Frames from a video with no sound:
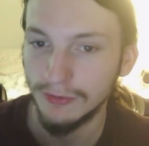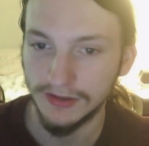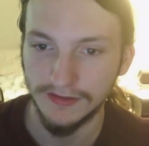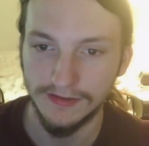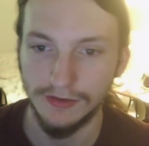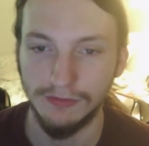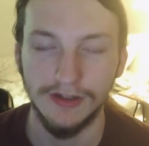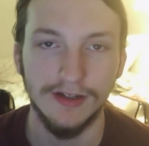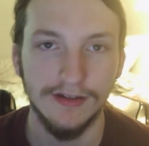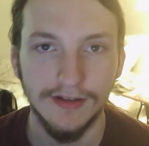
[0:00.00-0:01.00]

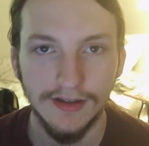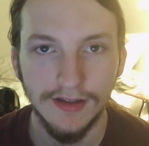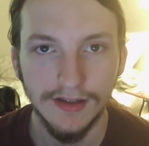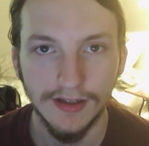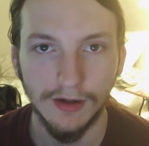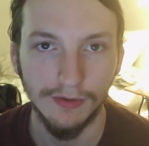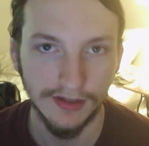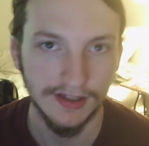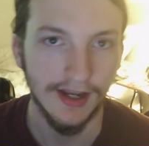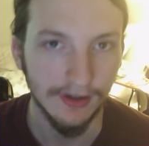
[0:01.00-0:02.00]
considering, you know, the
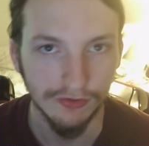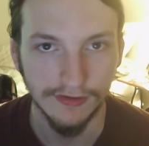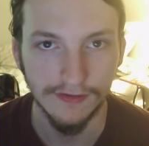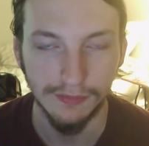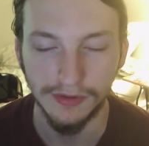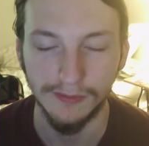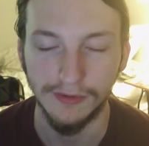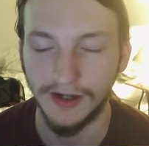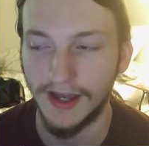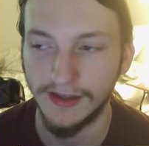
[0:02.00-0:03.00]
connection
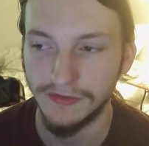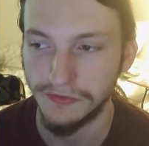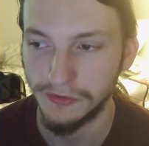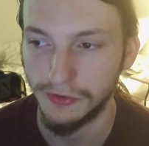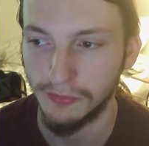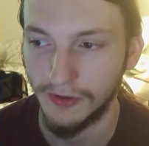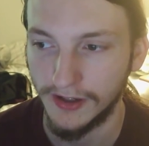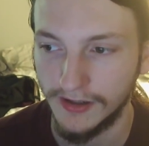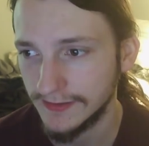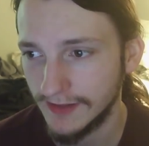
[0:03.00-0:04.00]
Spielberg has to
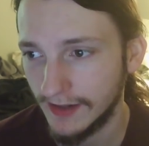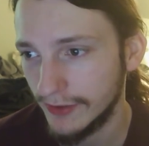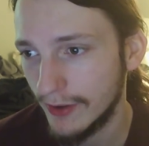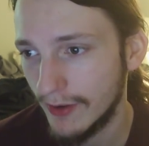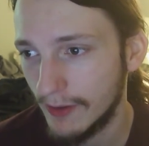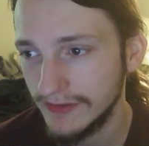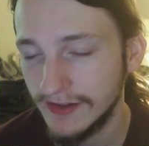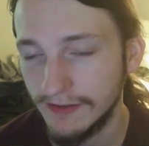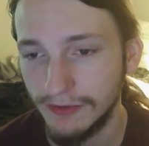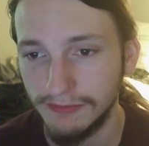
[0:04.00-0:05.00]
Kubrick. I don't know, I wasn't
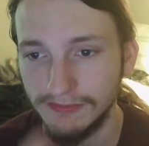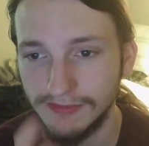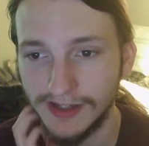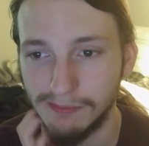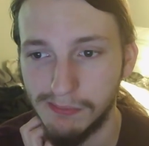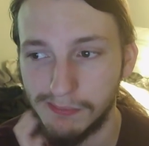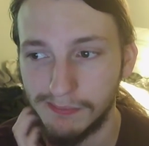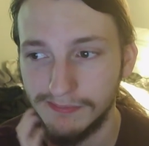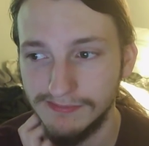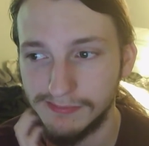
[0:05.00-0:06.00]
ever, like,
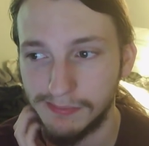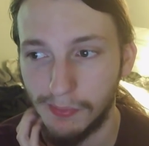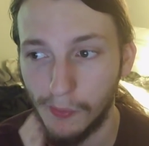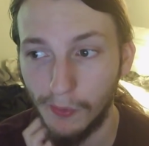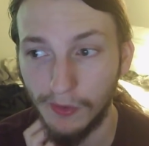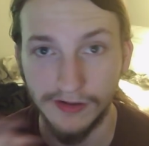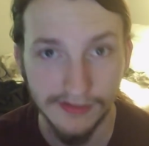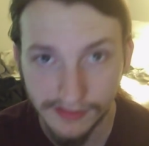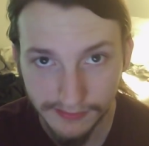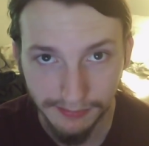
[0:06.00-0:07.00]

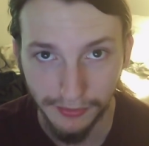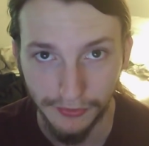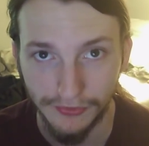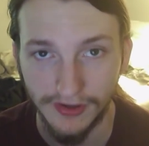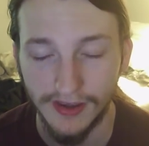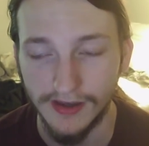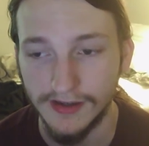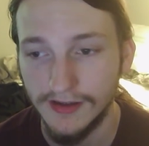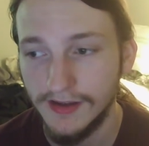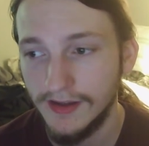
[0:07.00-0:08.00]
bored, per
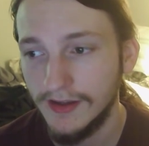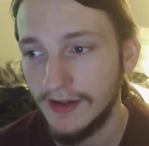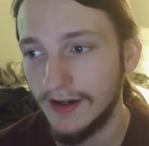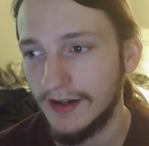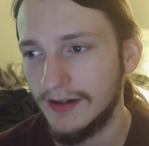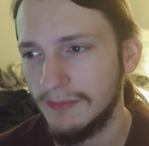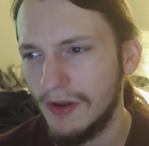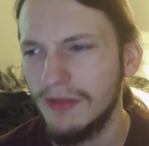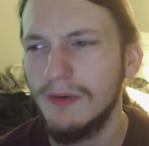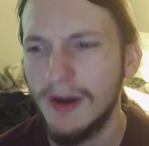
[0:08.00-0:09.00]
se.
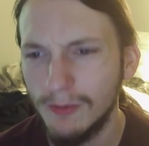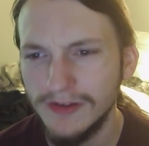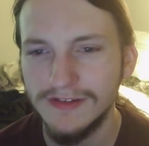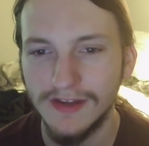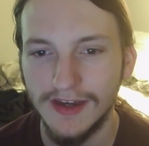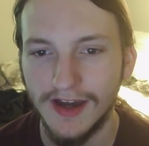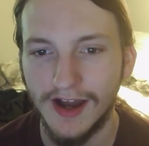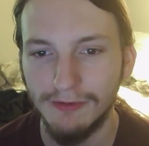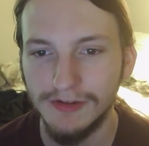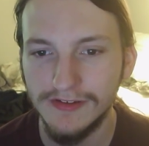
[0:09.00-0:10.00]
Although I will say,
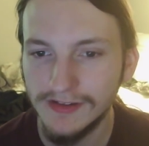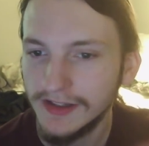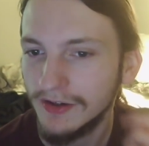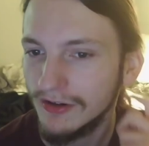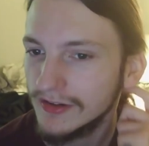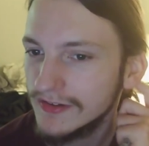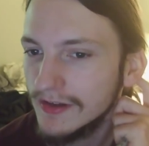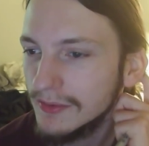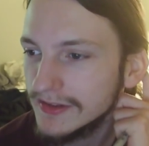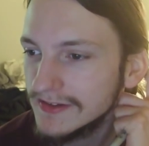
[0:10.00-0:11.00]
I recently heard
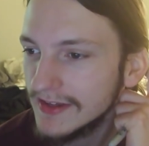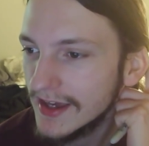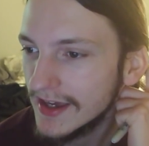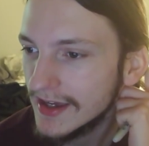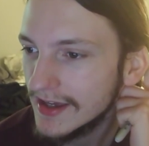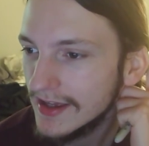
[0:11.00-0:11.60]
someone say